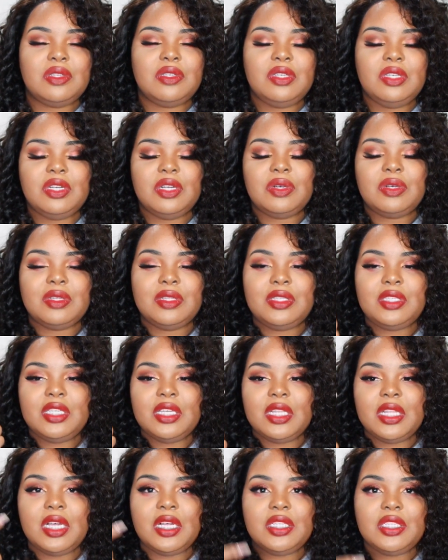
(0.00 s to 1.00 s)
you know,
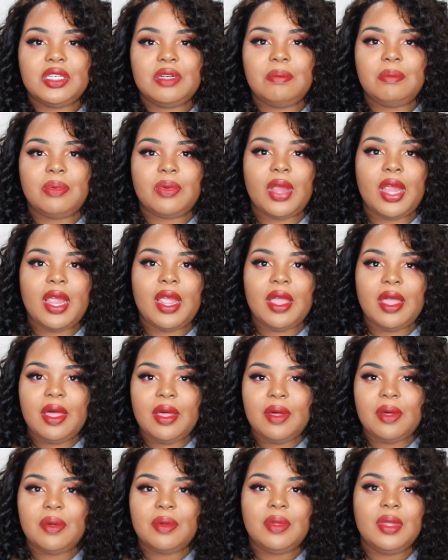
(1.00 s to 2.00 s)
concealer under the
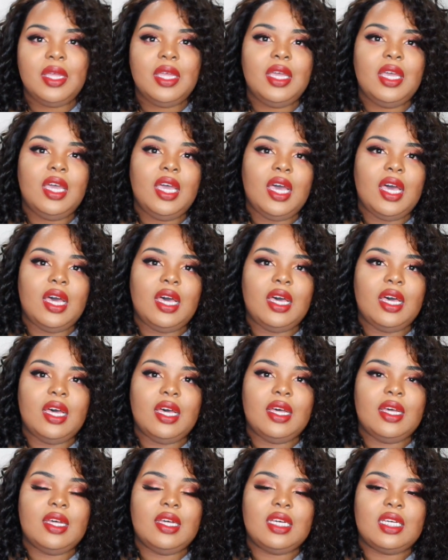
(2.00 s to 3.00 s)
brow
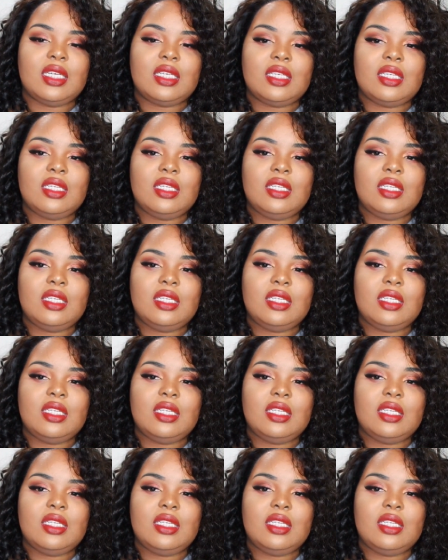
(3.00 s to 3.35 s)
uh,